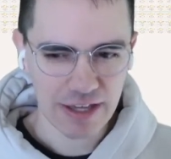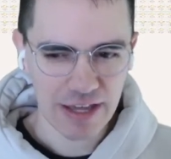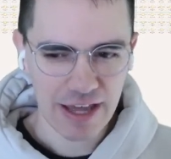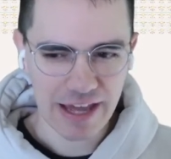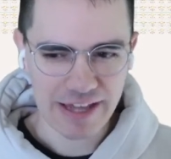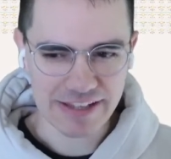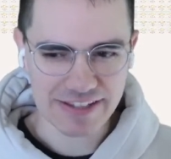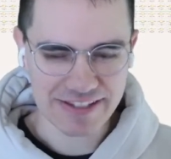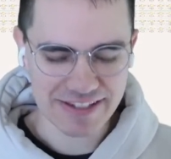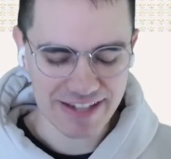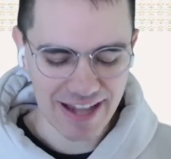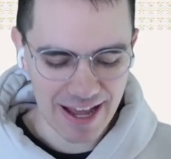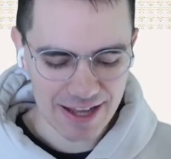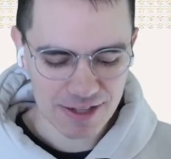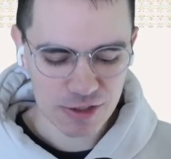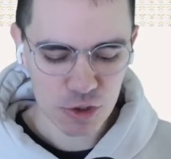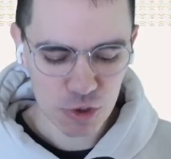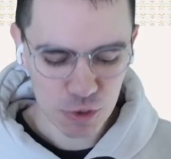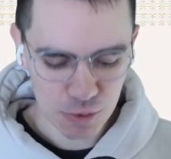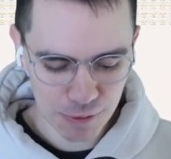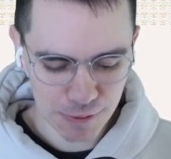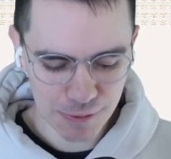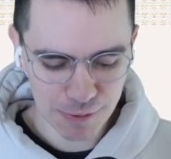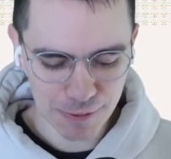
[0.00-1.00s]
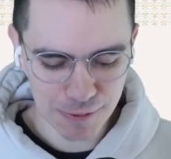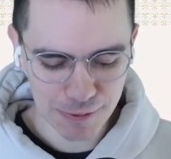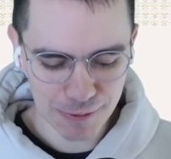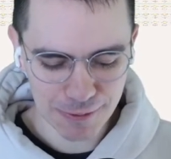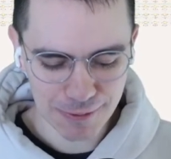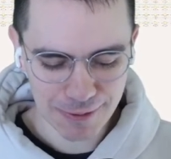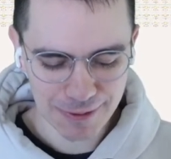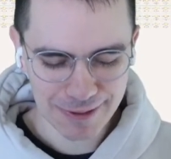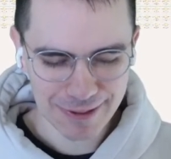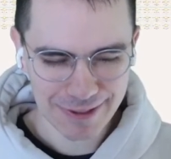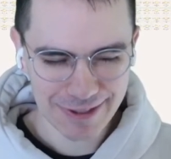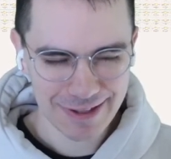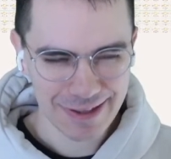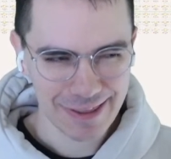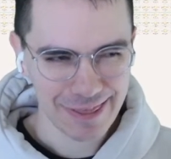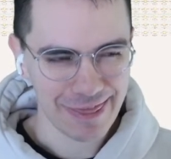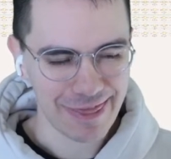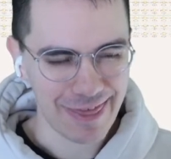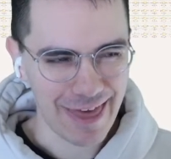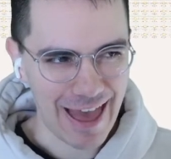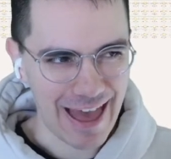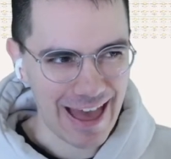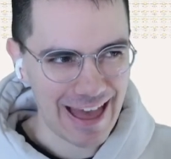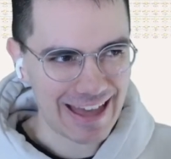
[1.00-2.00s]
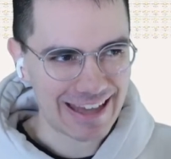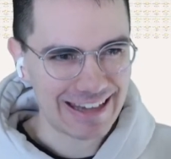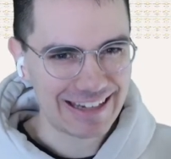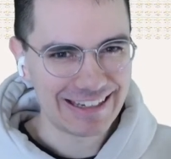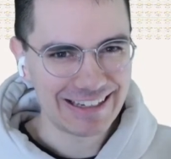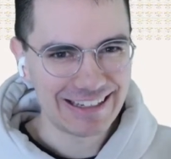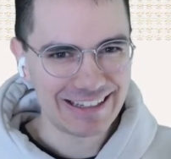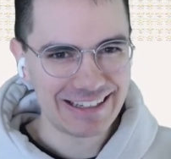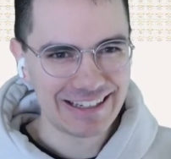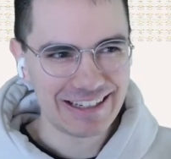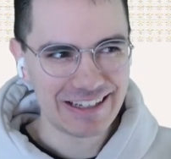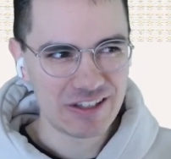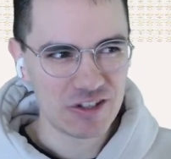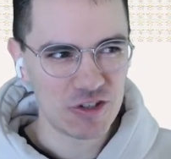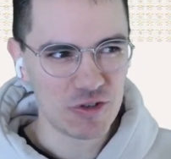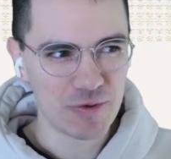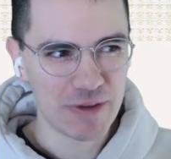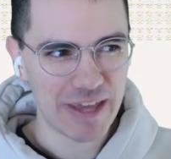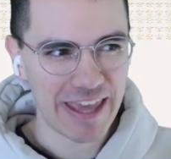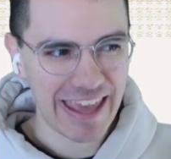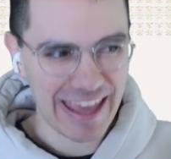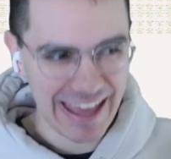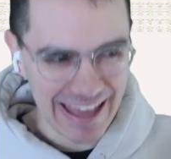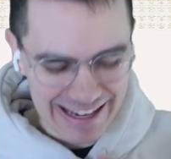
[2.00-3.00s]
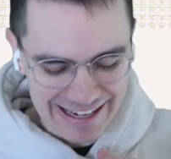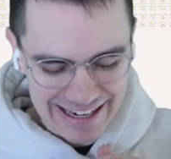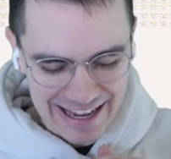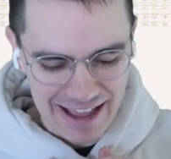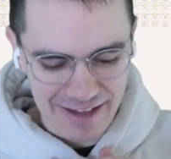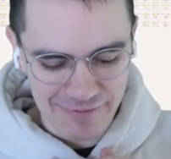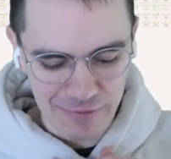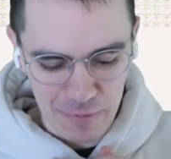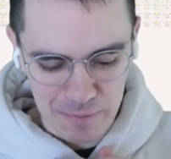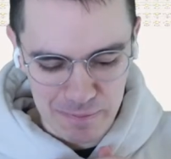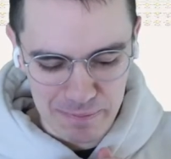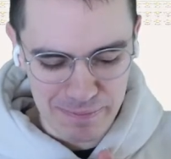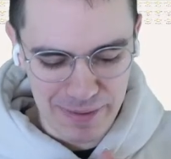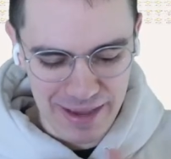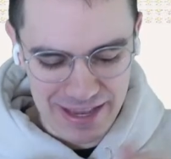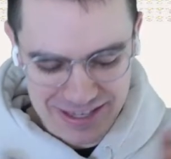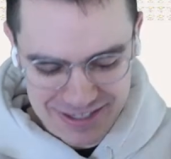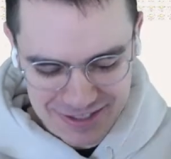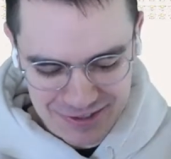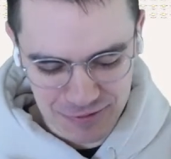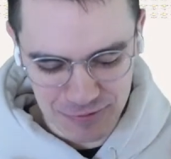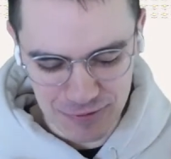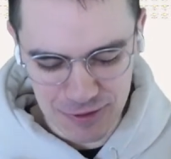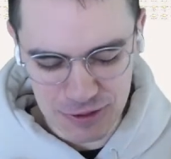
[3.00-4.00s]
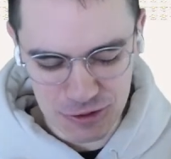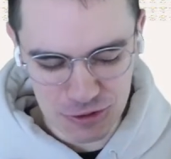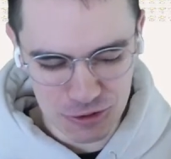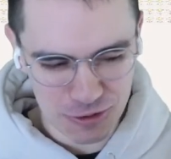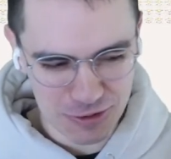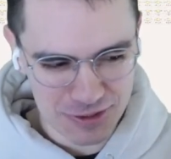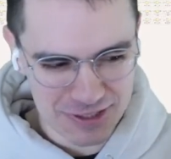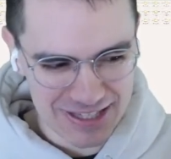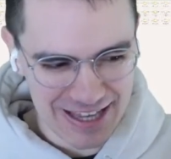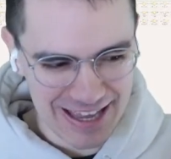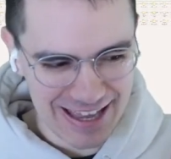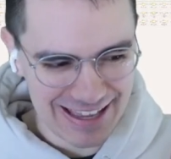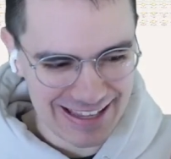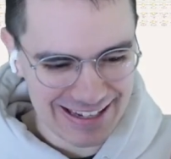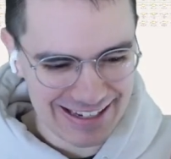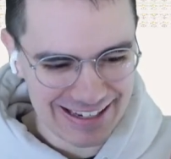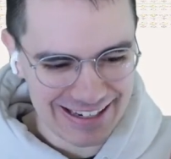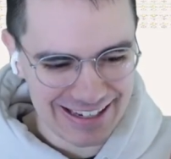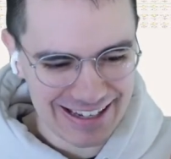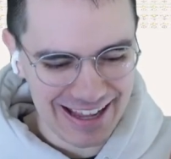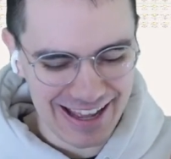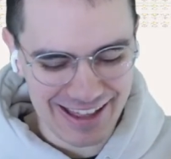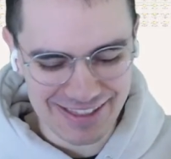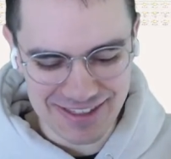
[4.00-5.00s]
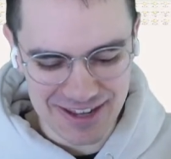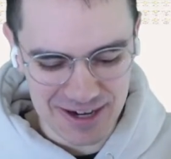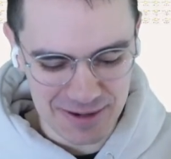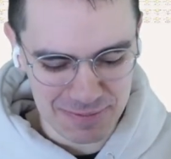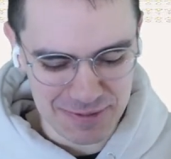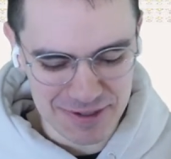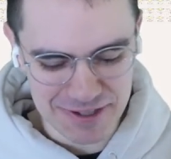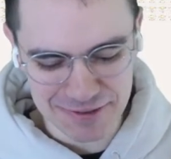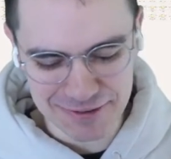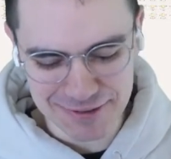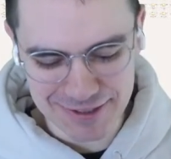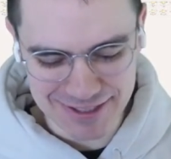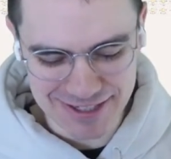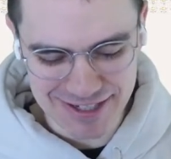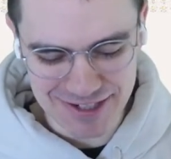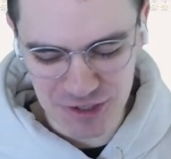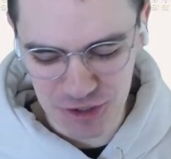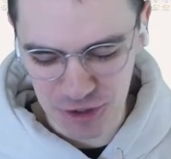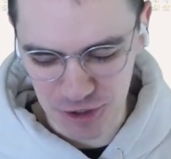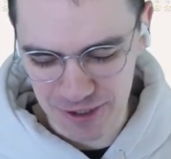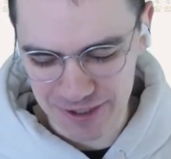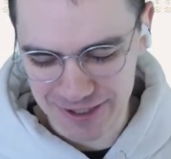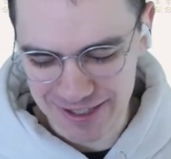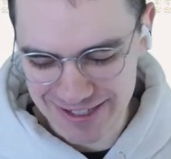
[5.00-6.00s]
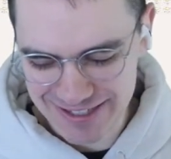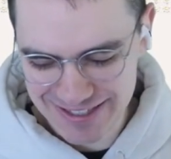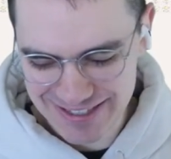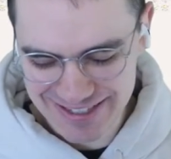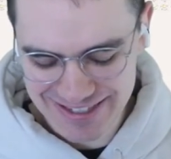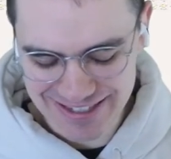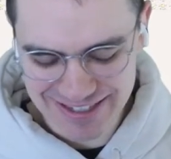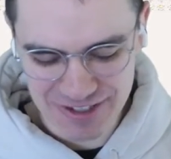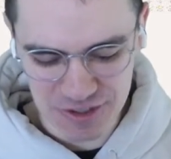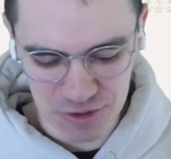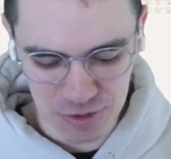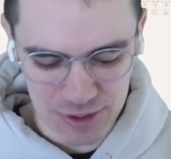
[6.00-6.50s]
it's not true that you can't have a base feature set and then appeal to niche audiences.